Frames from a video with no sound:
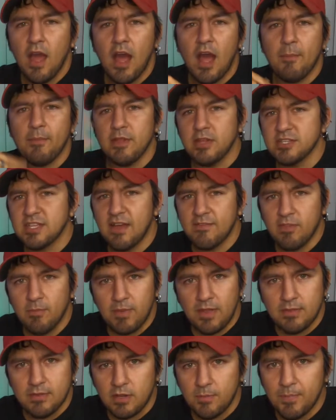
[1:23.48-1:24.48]
You just have to
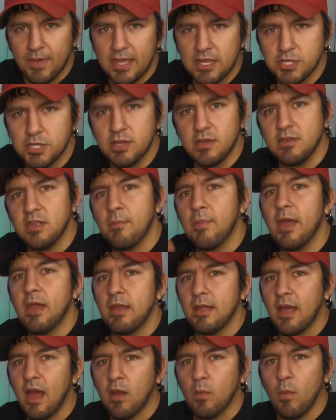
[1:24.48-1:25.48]
be a little patient
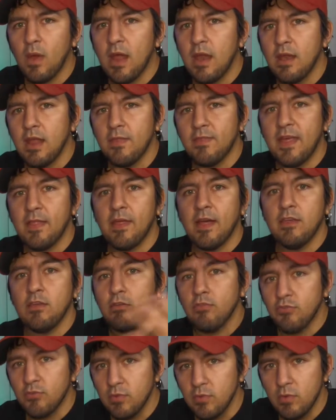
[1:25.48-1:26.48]
depending on when they let you
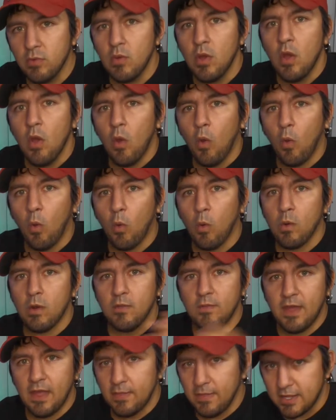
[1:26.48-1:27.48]
through or
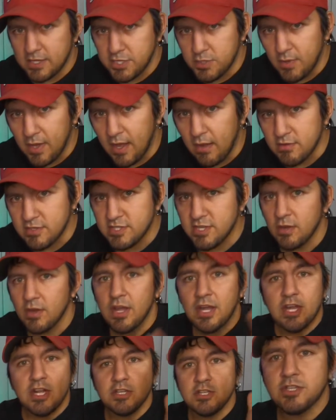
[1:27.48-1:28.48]
they let you out. So
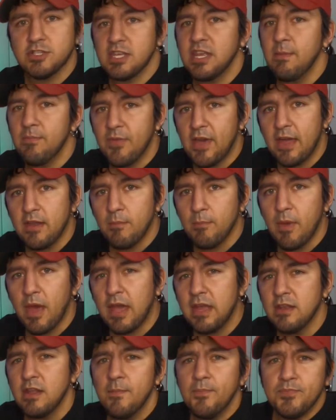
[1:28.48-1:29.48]
just keep that in
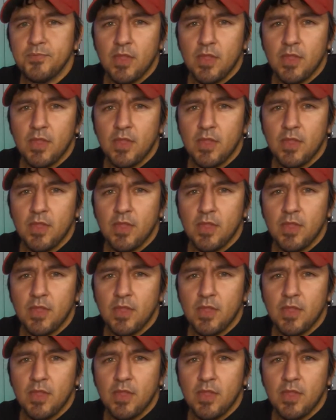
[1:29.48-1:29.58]
mind.